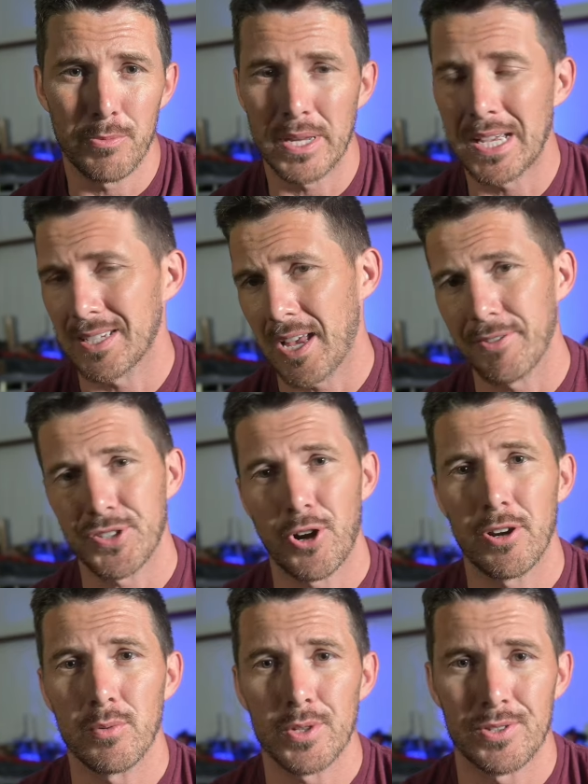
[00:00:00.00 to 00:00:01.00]
Because I've
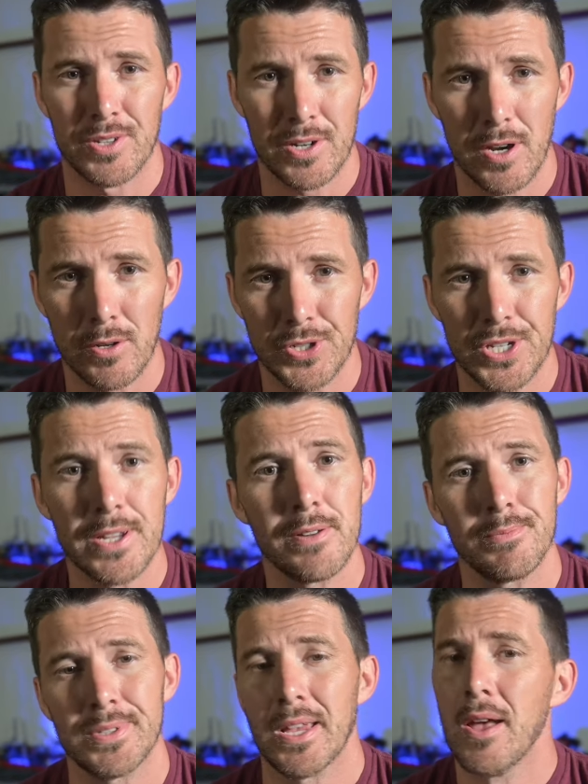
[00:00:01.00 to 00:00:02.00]
started with 0
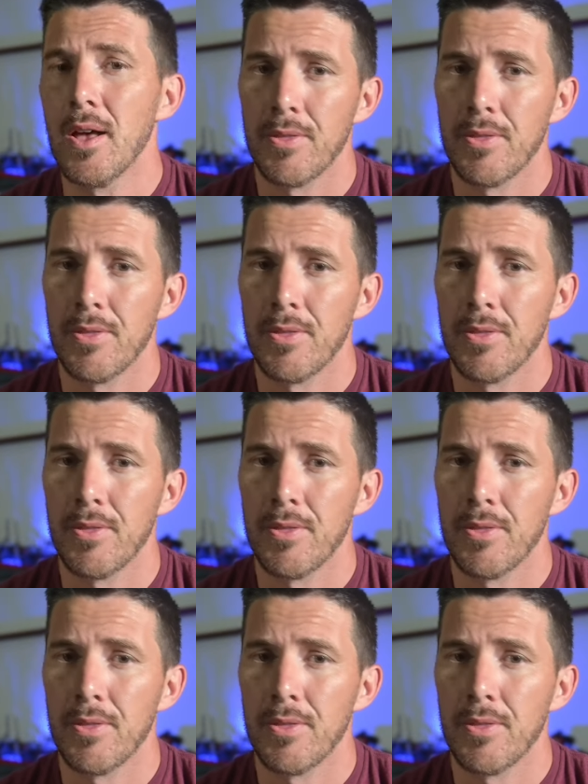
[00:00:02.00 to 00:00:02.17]
shims,